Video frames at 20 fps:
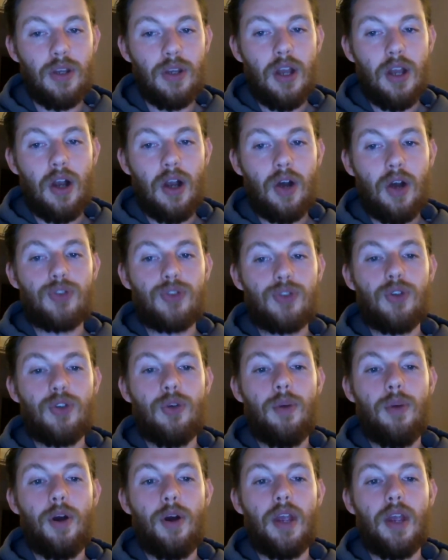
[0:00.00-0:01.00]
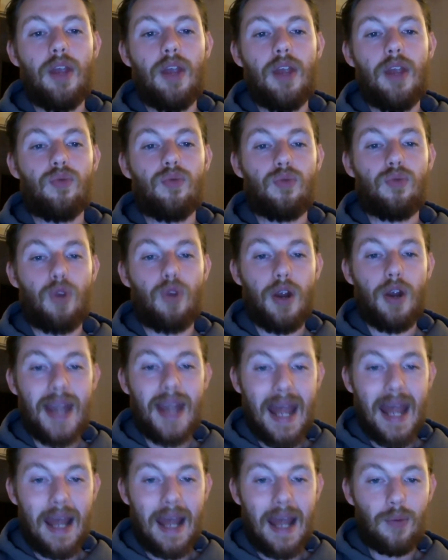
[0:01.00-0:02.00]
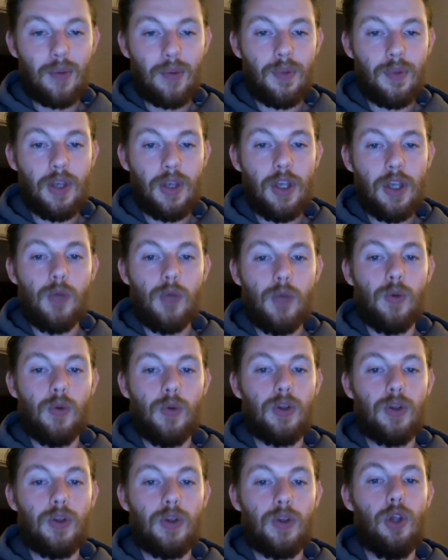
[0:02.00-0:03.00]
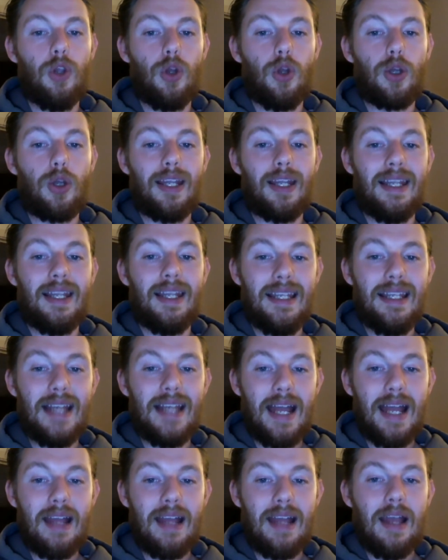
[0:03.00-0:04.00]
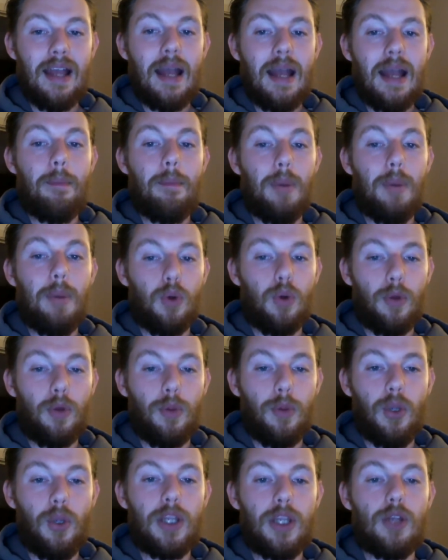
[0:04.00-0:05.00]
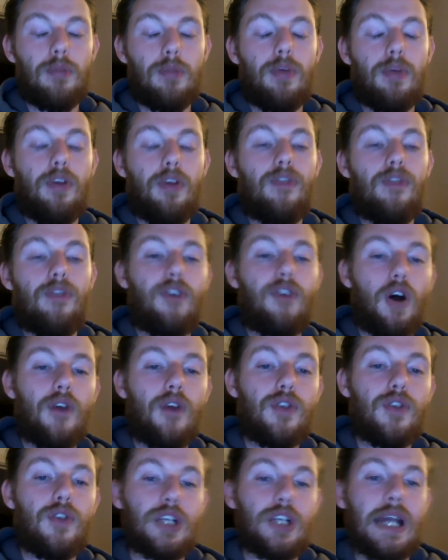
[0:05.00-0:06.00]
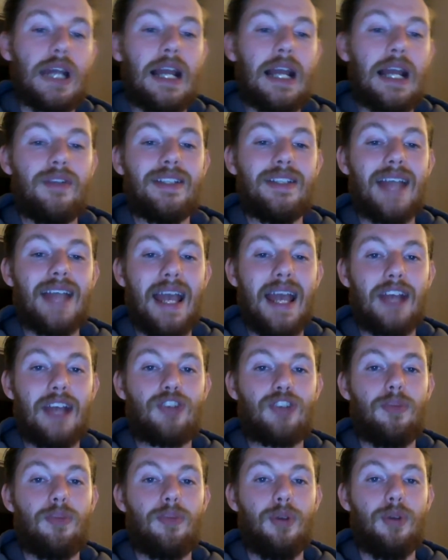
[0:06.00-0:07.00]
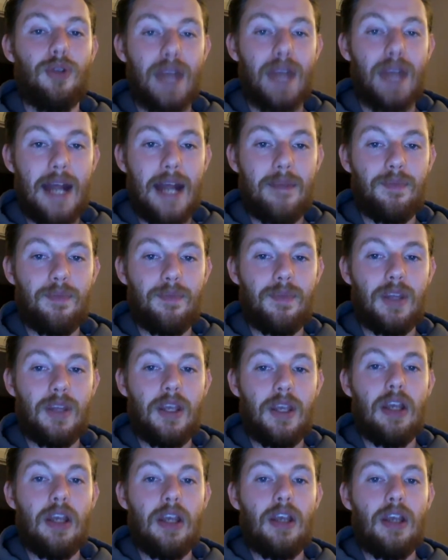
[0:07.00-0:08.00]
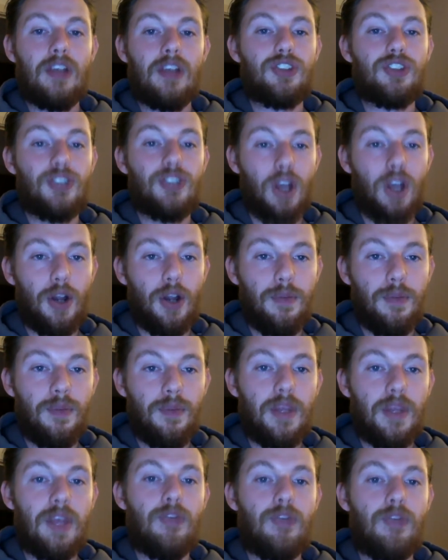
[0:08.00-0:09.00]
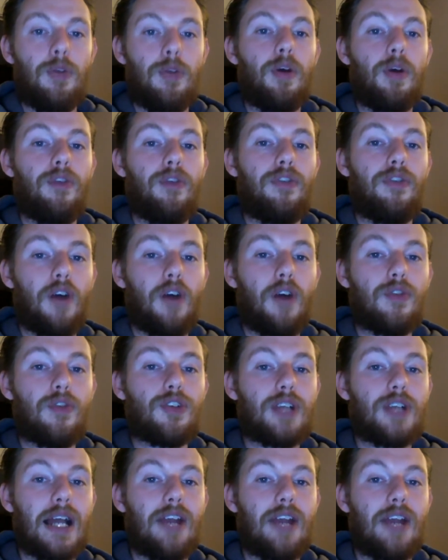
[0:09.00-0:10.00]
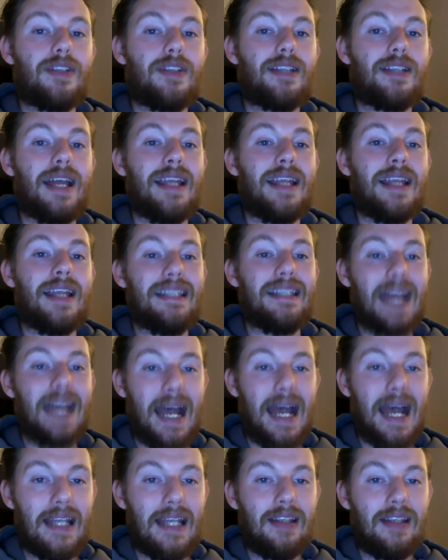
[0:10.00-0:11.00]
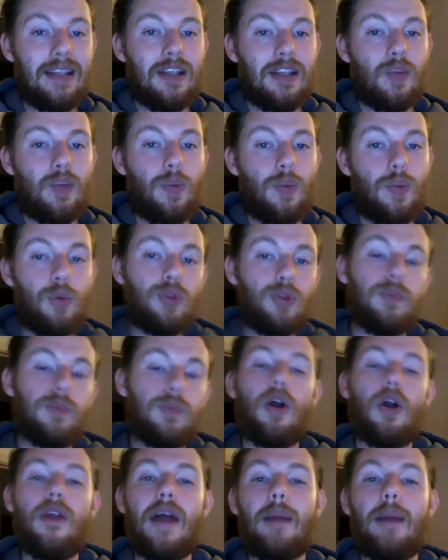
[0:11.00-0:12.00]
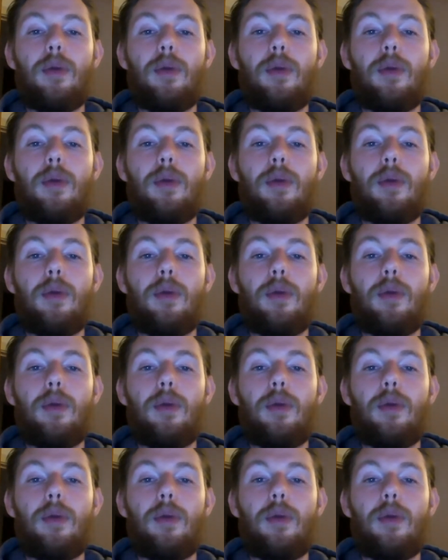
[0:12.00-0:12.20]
onto your body right now, you would look leaner, but more importantly, you'd burn 500 calories extra per day. So if you burn 500 calories a day, we multiply that by the